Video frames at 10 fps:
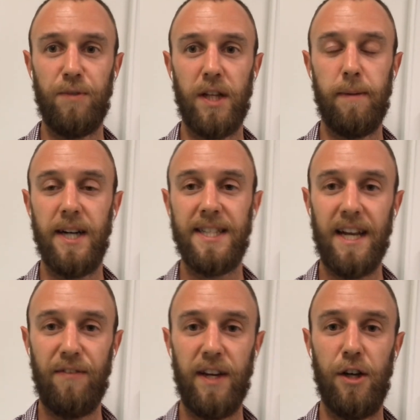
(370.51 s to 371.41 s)
So the
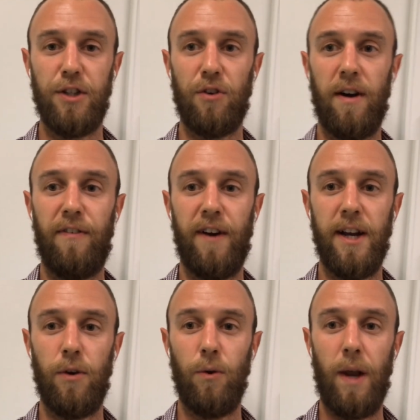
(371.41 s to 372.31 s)
biosafety hoods are our
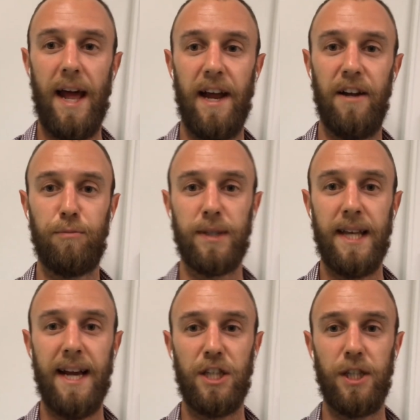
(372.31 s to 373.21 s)
final layer of
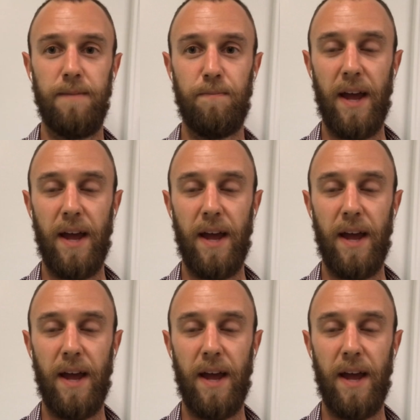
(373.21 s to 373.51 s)
protection.